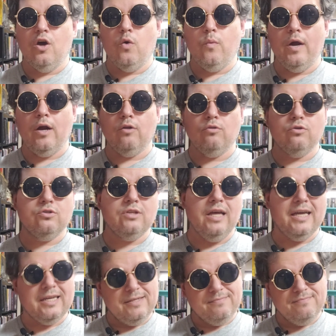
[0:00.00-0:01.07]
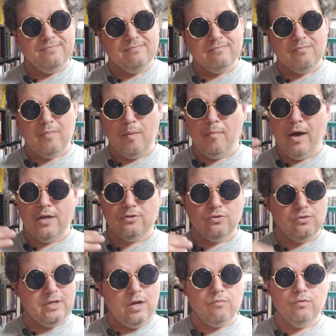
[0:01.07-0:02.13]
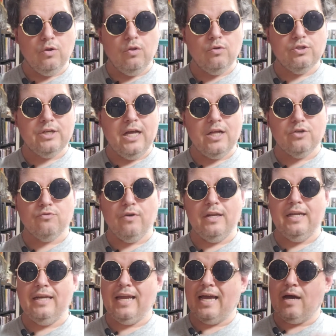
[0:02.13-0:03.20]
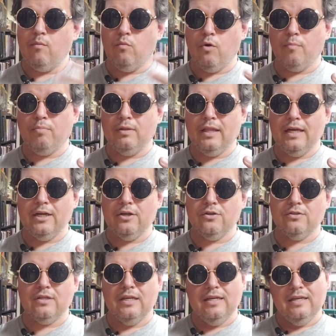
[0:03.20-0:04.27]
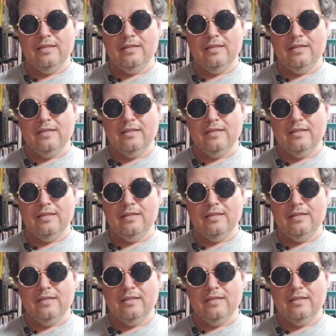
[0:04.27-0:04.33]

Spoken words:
where it looks like my monster's got a real low challenge rating, I got more players